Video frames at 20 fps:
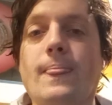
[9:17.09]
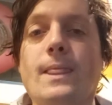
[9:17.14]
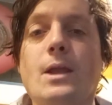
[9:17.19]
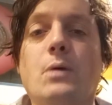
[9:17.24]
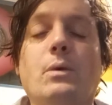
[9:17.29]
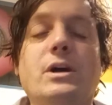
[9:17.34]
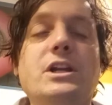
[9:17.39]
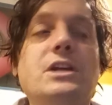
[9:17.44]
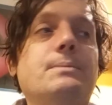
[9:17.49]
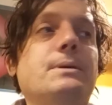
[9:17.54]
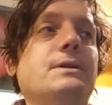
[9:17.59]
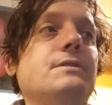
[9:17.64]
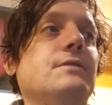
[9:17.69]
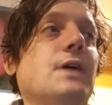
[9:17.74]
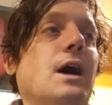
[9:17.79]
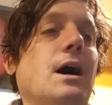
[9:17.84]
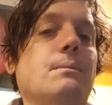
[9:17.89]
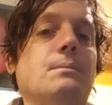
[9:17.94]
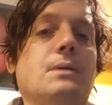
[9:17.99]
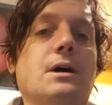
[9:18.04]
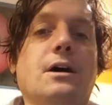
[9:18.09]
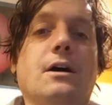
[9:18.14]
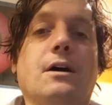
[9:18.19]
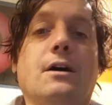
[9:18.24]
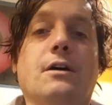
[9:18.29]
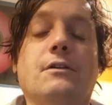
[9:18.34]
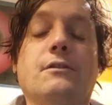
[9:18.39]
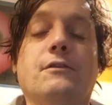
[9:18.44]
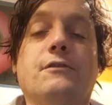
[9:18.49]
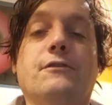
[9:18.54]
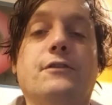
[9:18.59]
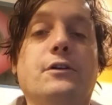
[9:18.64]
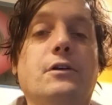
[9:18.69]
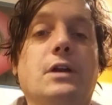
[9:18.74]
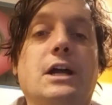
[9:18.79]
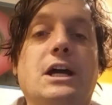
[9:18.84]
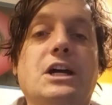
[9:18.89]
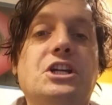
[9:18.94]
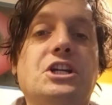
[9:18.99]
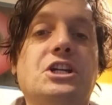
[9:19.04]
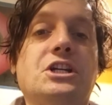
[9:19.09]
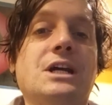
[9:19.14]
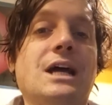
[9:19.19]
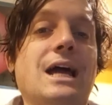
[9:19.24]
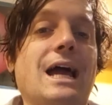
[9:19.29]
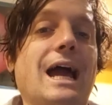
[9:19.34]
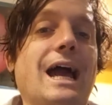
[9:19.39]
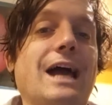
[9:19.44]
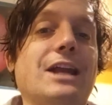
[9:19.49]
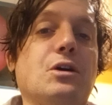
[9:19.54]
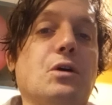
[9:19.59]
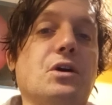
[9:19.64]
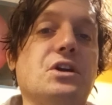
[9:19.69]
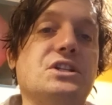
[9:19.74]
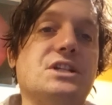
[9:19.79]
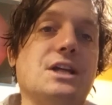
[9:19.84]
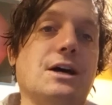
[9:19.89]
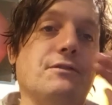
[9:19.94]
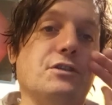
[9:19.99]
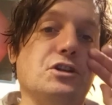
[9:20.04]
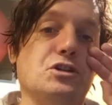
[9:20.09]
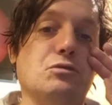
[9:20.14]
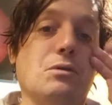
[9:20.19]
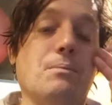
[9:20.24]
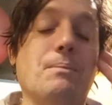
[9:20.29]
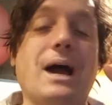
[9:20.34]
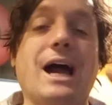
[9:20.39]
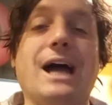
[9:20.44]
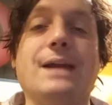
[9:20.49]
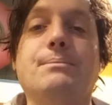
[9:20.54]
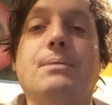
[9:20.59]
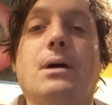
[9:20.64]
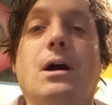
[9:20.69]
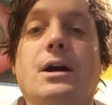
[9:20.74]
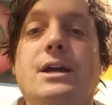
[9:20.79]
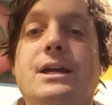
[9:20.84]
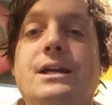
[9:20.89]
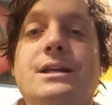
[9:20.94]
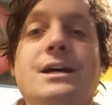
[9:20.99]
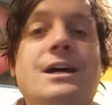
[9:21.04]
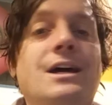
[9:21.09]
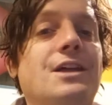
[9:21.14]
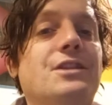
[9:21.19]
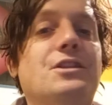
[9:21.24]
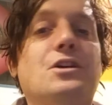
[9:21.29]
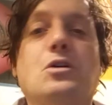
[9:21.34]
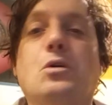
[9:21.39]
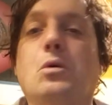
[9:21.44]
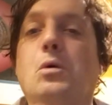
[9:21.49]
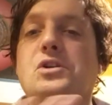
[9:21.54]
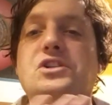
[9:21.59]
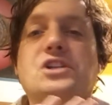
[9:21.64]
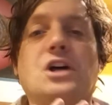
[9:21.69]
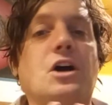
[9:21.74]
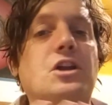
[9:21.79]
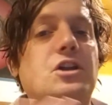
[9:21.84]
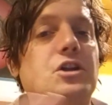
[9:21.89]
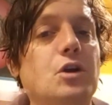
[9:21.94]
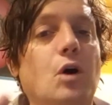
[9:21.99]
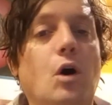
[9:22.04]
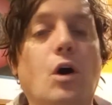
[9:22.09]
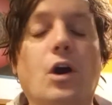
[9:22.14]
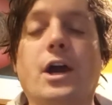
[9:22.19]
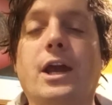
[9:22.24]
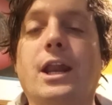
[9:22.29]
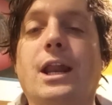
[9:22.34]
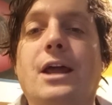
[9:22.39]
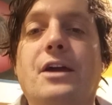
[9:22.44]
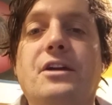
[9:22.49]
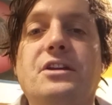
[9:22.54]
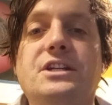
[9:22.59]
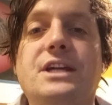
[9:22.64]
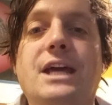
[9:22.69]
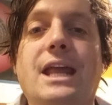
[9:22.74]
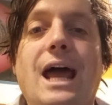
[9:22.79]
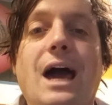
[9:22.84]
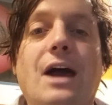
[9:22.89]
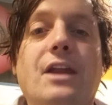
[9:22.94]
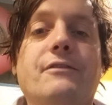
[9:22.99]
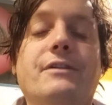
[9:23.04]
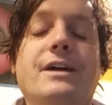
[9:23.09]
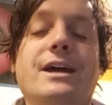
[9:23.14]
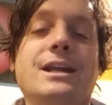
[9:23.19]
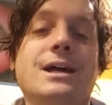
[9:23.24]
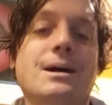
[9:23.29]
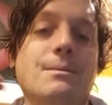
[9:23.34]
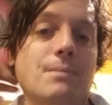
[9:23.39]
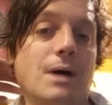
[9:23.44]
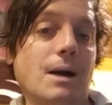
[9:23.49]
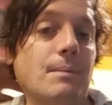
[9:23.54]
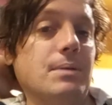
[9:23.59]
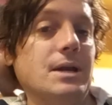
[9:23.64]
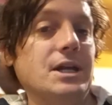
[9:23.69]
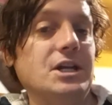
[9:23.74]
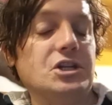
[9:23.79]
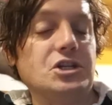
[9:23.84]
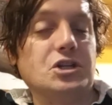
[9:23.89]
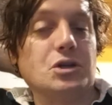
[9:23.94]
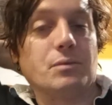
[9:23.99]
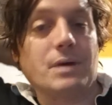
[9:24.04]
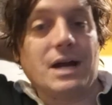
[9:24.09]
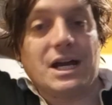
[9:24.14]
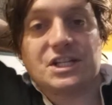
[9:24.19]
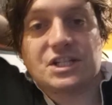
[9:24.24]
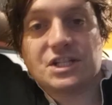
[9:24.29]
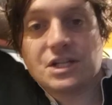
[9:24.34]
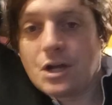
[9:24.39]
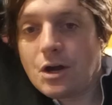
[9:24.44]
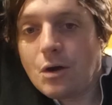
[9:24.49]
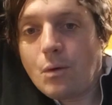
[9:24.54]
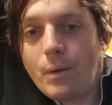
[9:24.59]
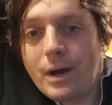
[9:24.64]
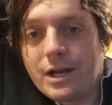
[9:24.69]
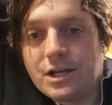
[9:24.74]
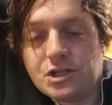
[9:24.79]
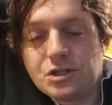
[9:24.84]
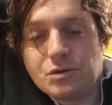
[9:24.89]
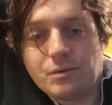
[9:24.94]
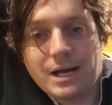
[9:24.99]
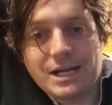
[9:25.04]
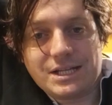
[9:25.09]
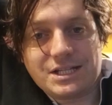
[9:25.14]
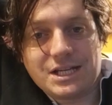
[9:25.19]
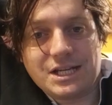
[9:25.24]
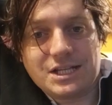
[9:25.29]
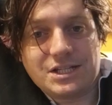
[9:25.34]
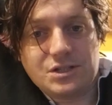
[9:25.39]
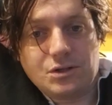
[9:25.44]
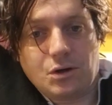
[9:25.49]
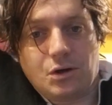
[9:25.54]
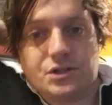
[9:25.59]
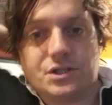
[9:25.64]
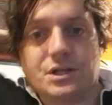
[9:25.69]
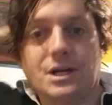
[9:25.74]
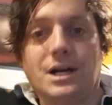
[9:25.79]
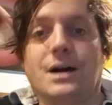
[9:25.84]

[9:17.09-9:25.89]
When you've been foolish and got yourself into a bad bargain, the courts are not going to allow you to get out of it by pleading duress when duress is not